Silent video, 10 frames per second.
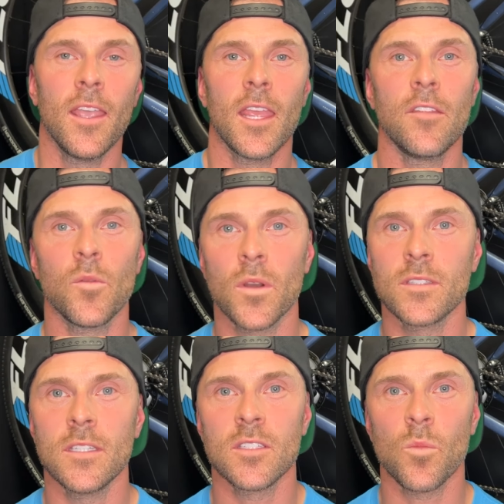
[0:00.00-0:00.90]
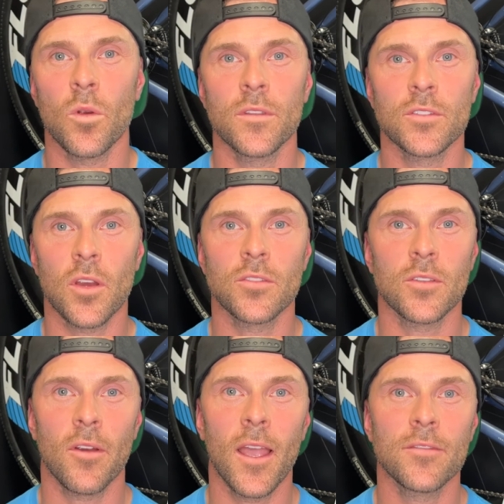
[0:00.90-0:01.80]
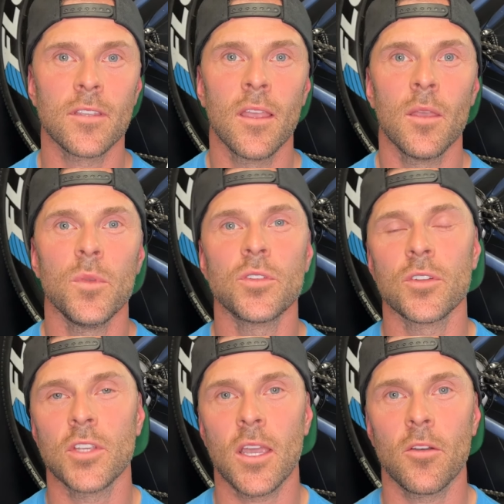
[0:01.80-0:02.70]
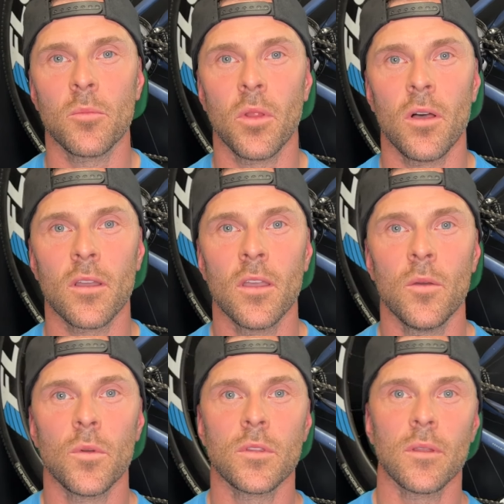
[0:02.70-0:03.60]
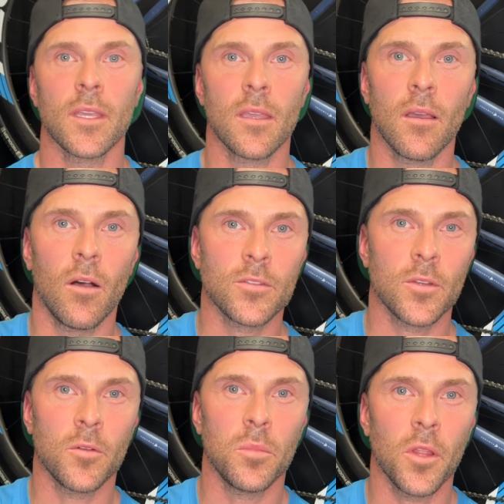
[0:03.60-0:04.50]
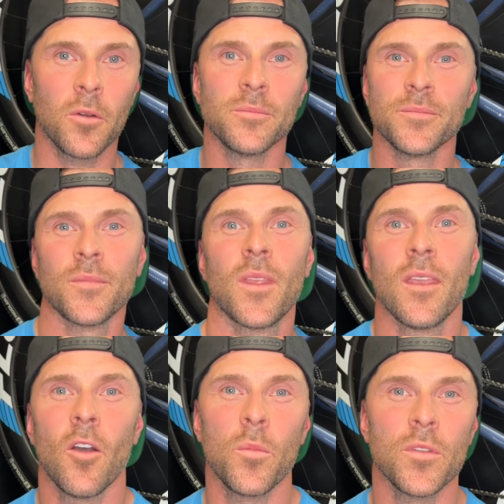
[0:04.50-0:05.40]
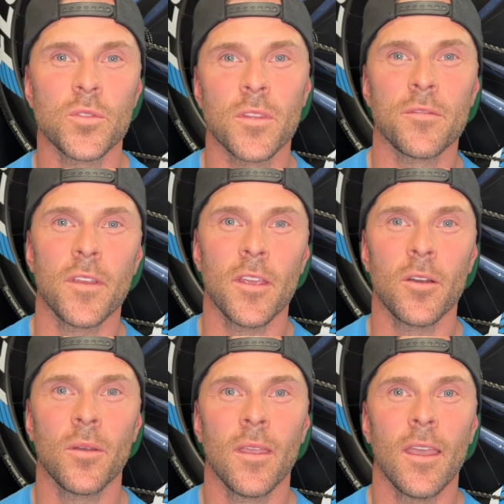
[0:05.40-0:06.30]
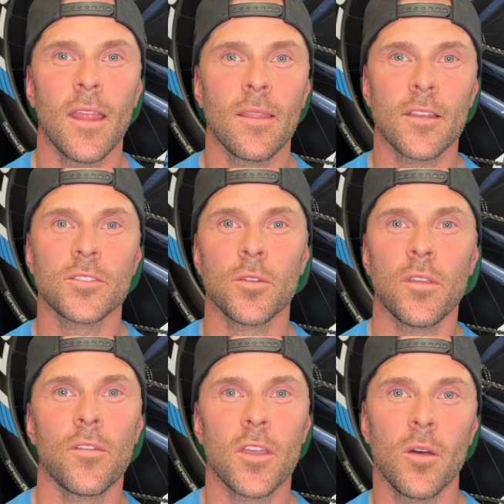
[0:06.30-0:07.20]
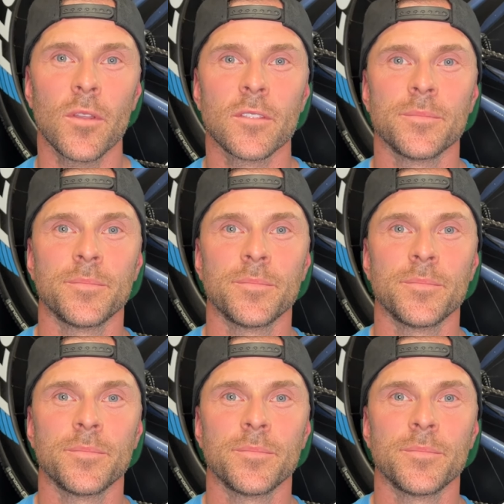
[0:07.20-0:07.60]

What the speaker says: And if you want to see some more of these charts and graphs, be sure to check out our blog with the link also below. Hope you enjoyed this video, and let us know if you have any comments.